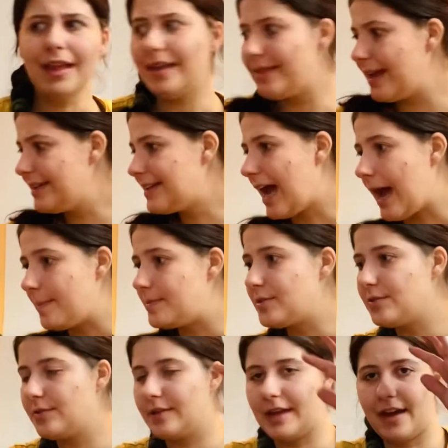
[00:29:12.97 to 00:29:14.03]
that's
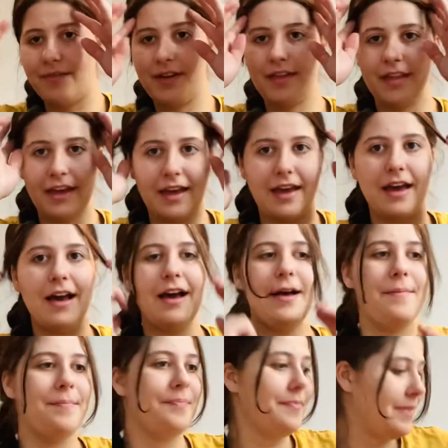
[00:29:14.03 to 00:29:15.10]
absolutely everything
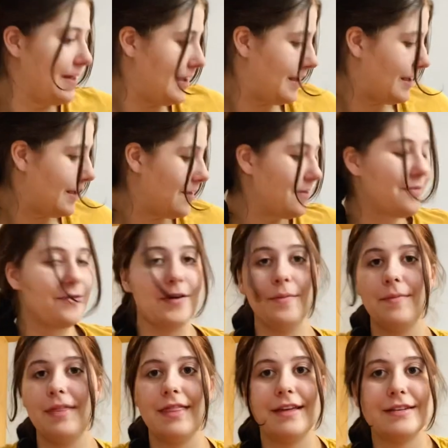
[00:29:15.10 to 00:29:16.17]
um,
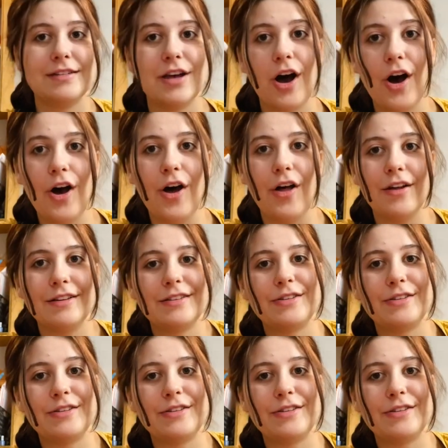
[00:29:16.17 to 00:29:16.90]
from this haul.